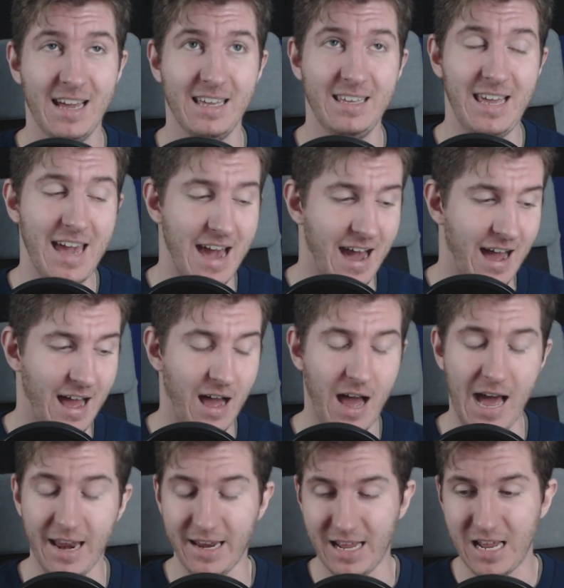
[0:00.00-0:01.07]
Yeah,
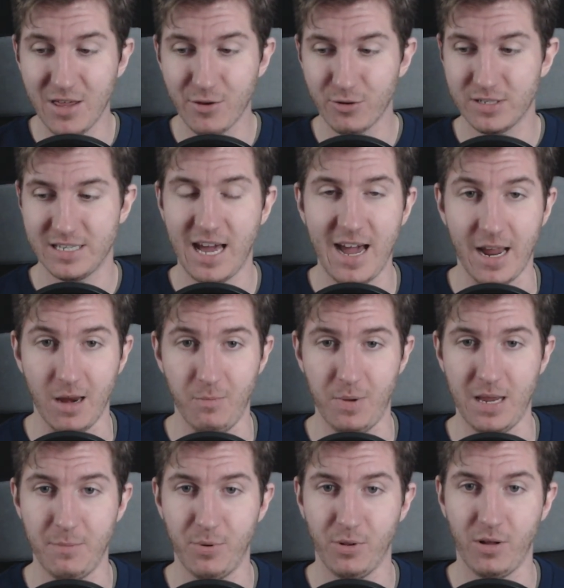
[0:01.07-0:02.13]
on either side,
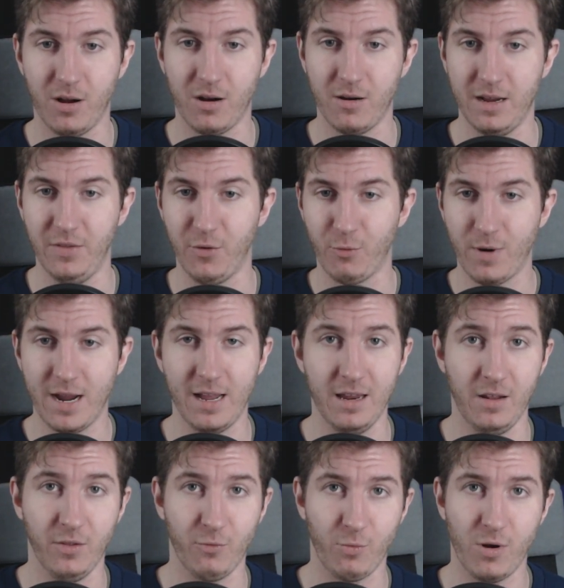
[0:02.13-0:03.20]
people are in the right
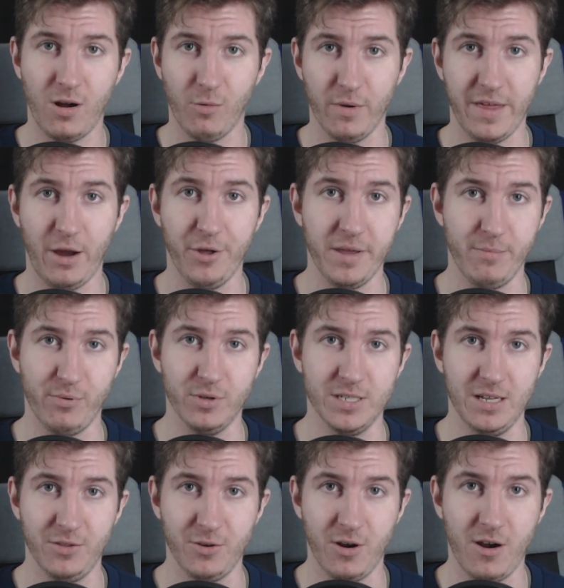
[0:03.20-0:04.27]
and in the wrong with how they
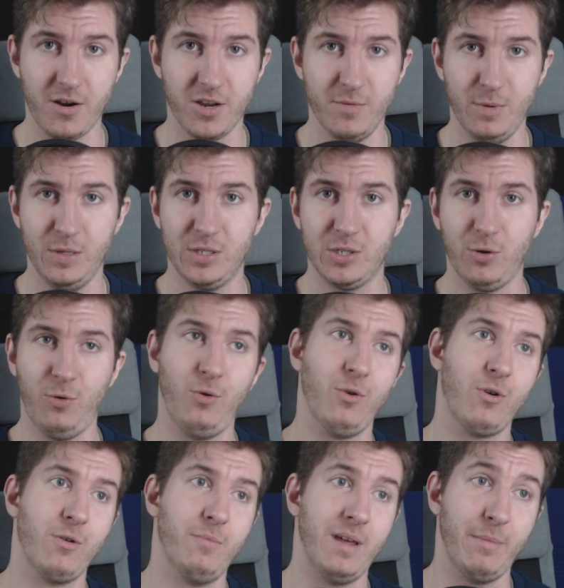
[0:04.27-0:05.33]
present their arguments,
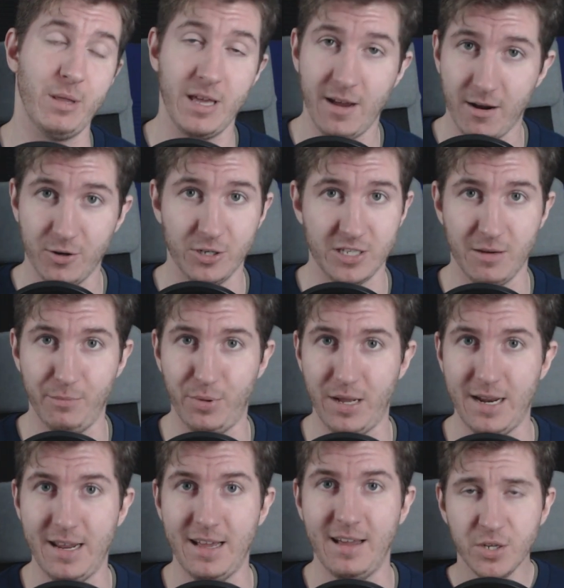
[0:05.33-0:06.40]
or maybe they are just
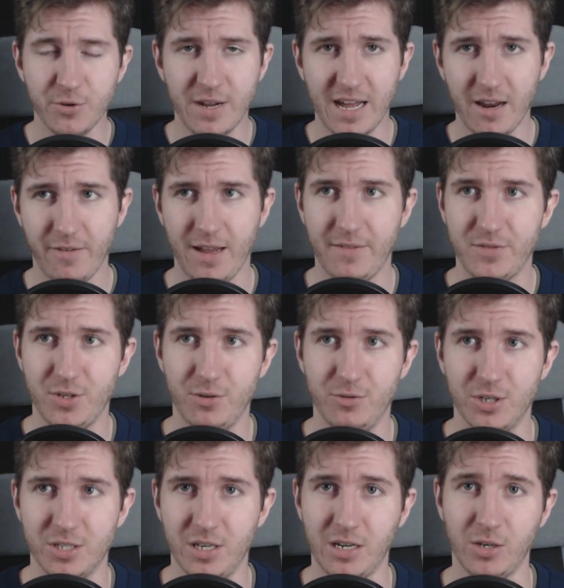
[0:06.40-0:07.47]
complaining. You kind of have to
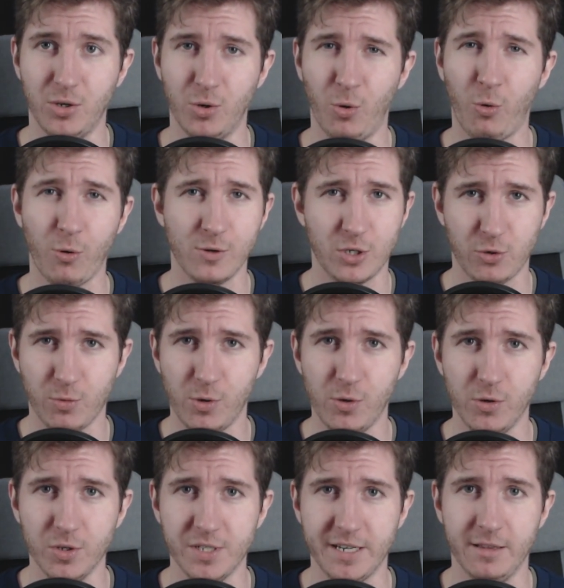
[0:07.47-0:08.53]
just ignore
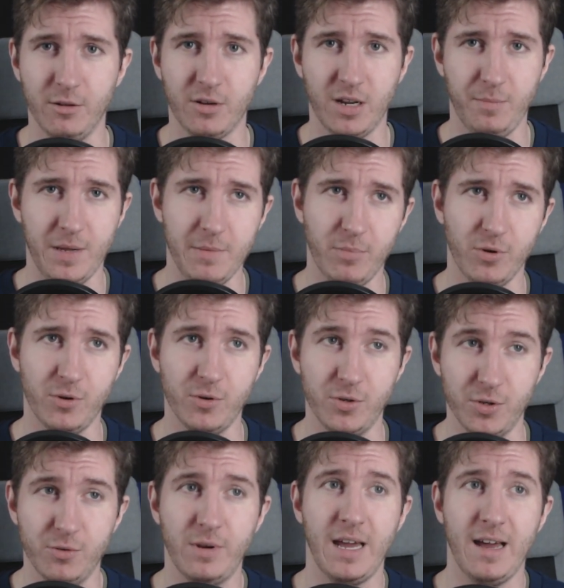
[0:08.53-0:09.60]
trolls and look at people who
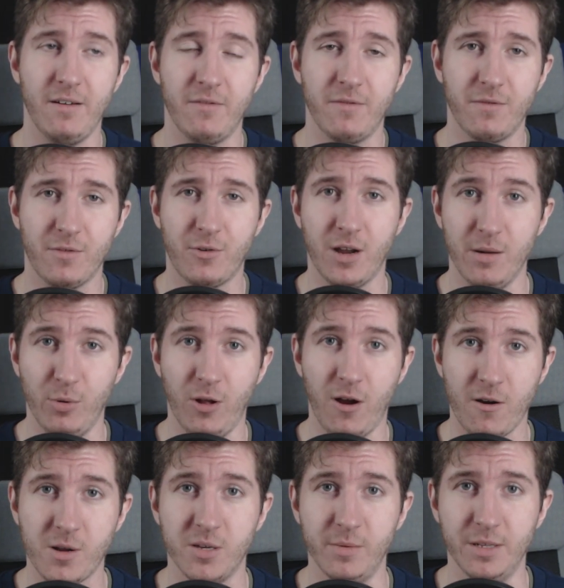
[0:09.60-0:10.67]
do have credible
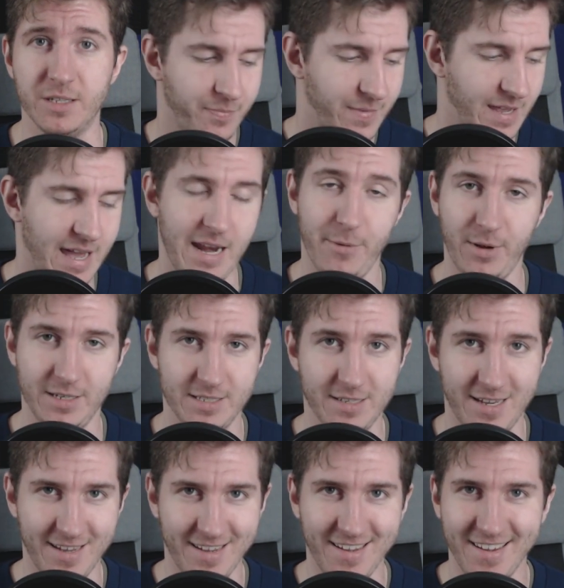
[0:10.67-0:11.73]
arguments. Anyways,
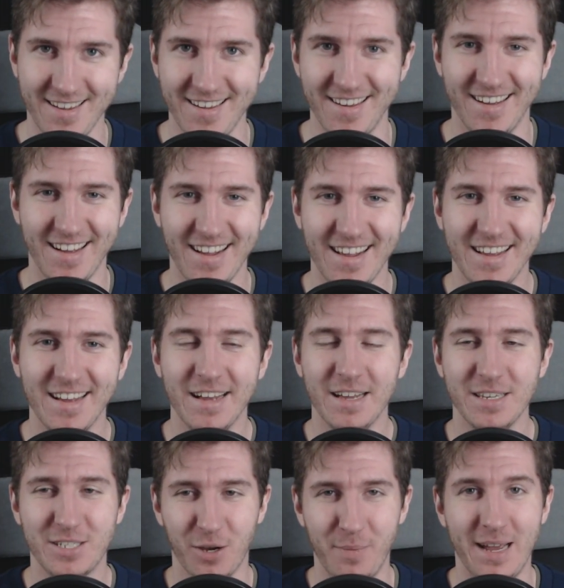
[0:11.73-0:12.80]

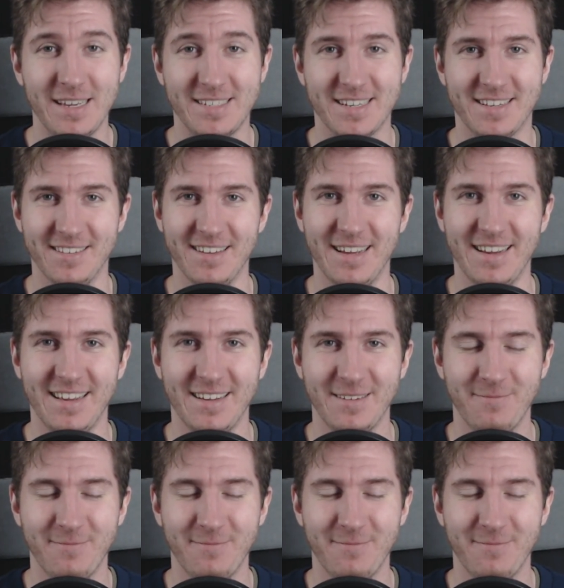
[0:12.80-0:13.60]
so basically,